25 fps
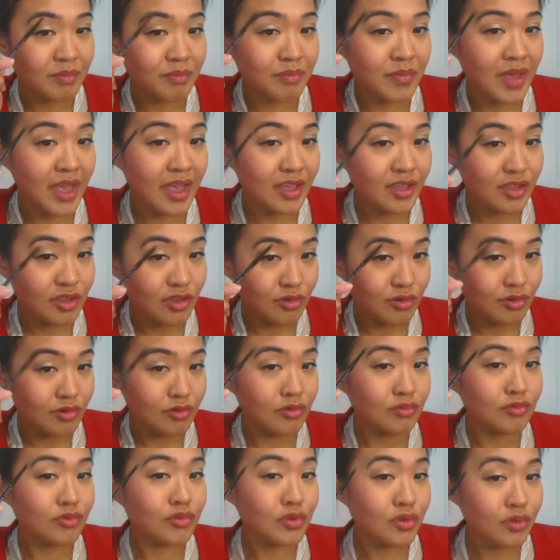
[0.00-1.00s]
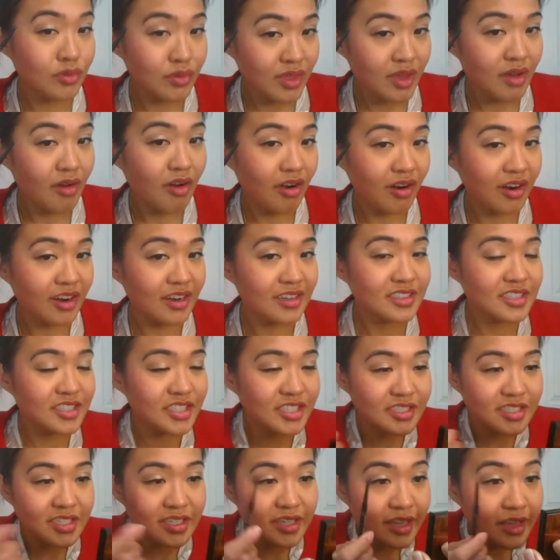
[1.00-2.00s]
make you do the
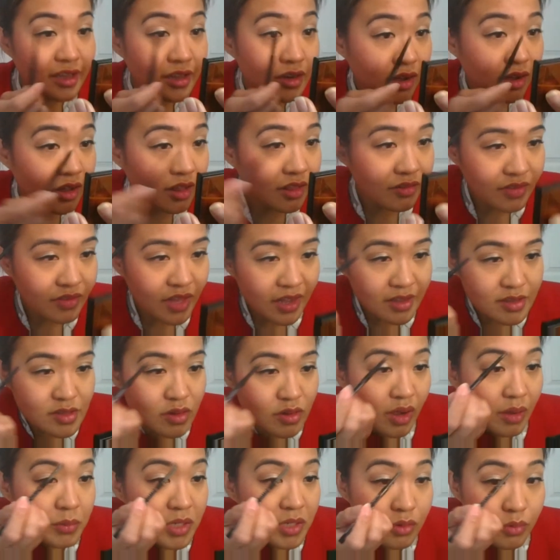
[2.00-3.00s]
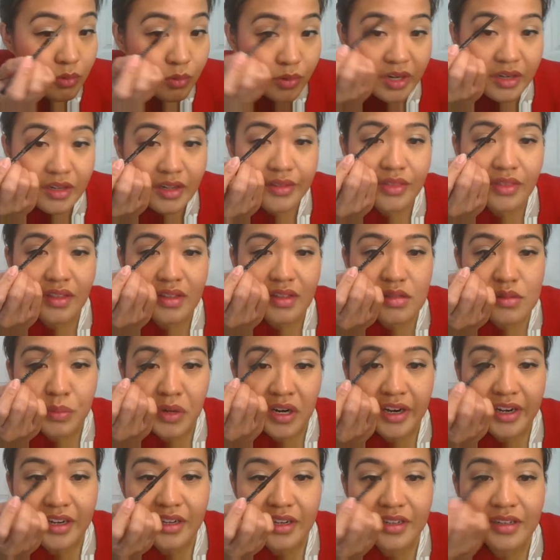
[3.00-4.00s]
arch and all of that. So I'm going to work on this
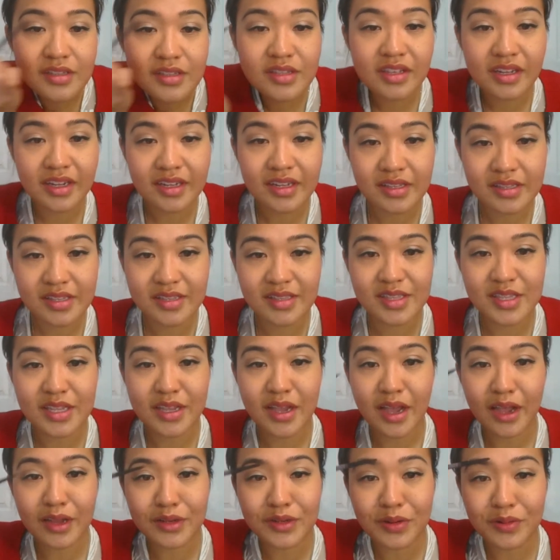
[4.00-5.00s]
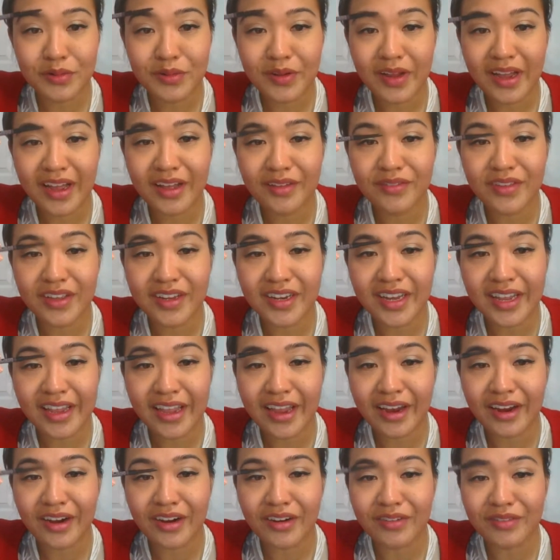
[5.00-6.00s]
part because you guys can see I don't have
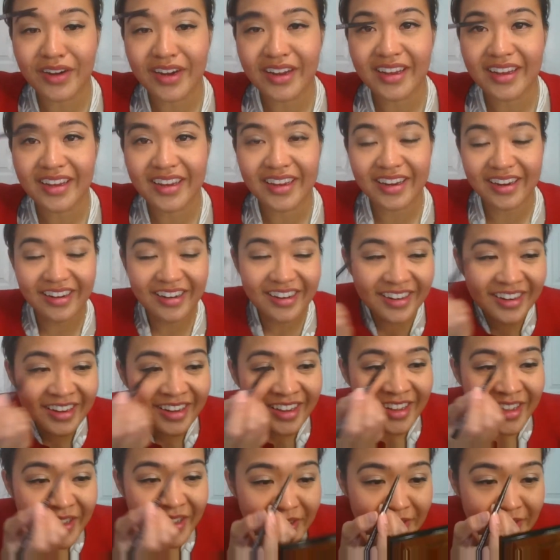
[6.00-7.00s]
any hair right here.